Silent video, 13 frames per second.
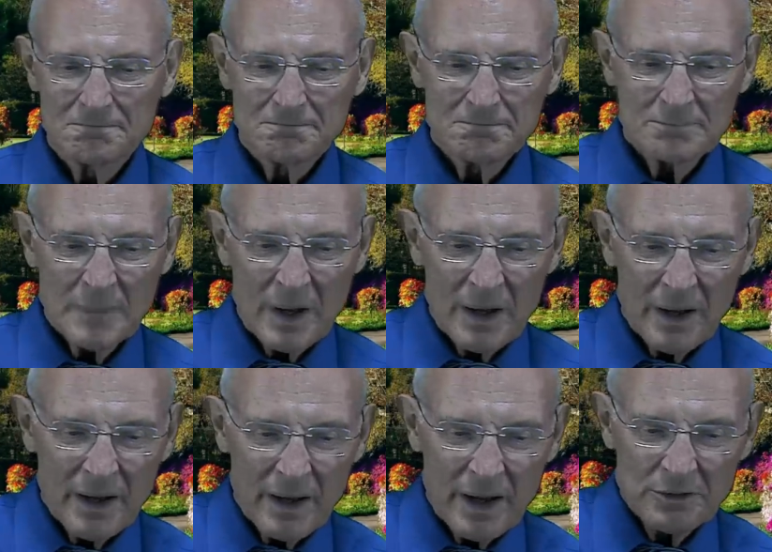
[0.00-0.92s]
It was to
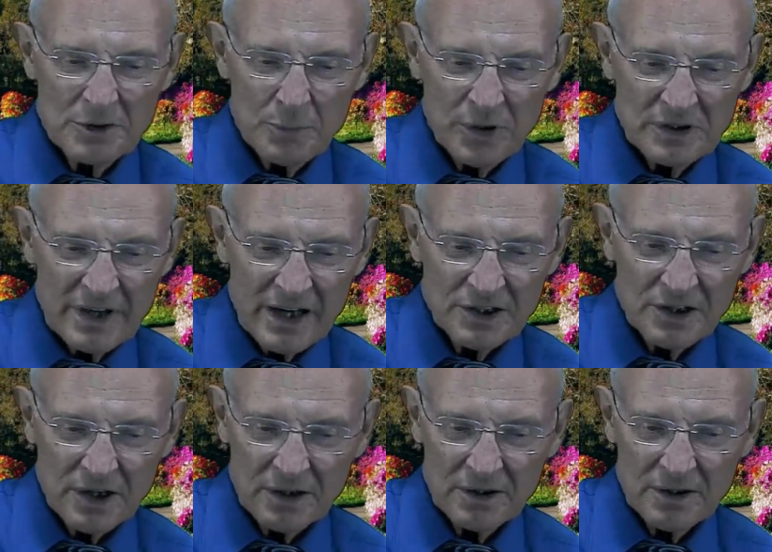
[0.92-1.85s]
keep, it was a
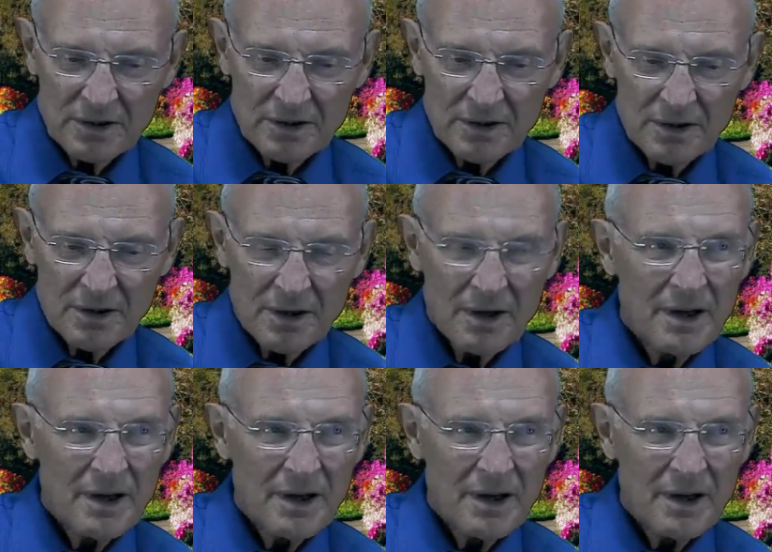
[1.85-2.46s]
protection. Uh, right.